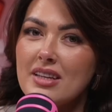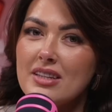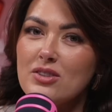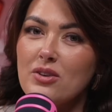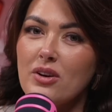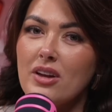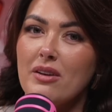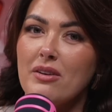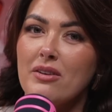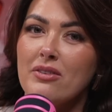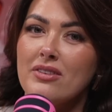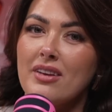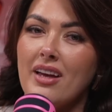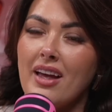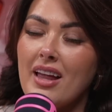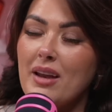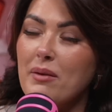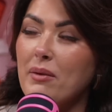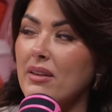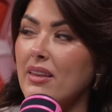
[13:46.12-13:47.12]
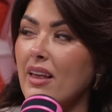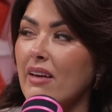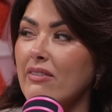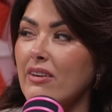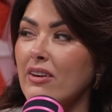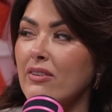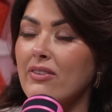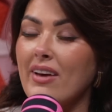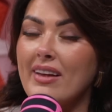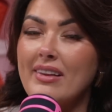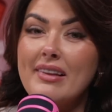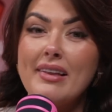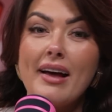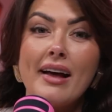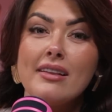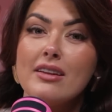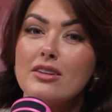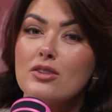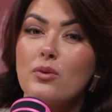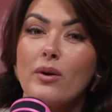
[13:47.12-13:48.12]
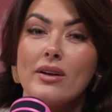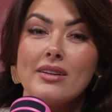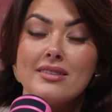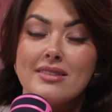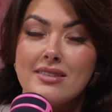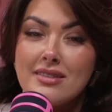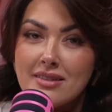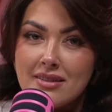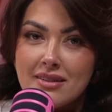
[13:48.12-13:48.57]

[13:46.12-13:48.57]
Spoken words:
say sorry to anyone that I've offended, and the squids,